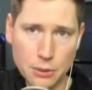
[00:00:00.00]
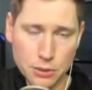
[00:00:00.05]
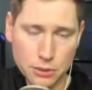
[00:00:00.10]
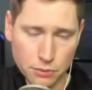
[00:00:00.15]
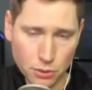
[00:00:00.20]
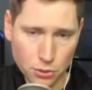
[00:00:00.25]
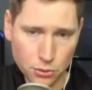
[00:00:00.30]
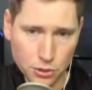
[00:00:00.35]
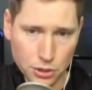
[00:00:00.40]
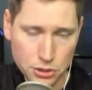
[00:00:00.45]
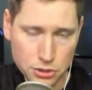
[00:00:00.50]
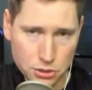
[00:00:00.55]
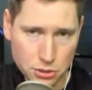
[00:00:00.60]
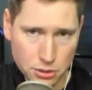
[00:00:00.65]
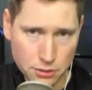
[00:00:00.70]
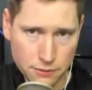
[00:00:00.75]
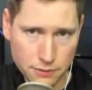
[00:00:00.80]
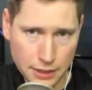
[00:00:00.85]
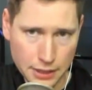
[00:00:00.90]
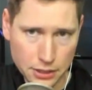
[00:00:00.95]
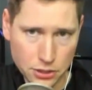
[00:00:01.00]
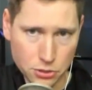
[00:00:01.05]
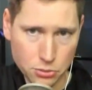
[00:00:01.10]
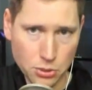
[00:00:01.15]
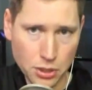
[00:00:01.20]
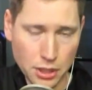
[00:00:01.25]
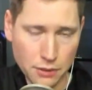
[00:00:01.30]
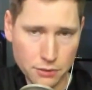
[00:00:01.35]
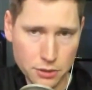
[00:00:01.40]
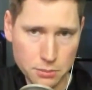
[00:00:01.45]
we've only certified
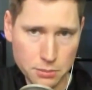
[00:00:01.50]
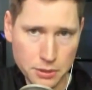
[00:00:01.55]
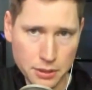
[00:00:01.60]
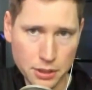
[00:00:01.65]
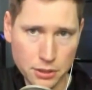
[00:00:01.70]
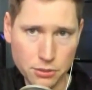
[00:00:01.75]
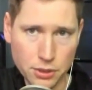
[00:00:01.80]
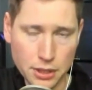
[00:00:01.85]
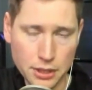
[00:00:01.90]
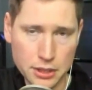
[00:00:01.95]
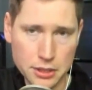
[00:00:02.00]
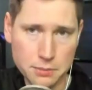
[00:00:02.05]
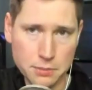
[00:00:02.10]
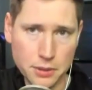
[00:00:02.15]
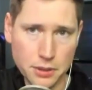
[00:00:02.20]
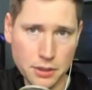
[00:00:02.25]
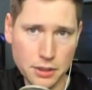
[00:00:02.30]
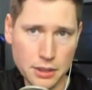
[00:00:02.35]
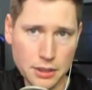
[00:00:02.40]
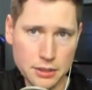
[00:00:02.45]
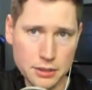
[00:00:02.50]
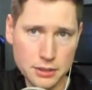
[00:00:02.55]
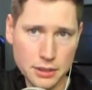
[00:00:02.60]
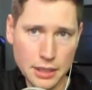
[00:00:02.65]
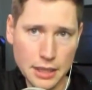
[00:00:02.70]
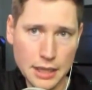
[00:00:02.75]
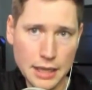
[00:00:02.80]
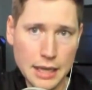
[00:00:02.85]
12 as being a great experience,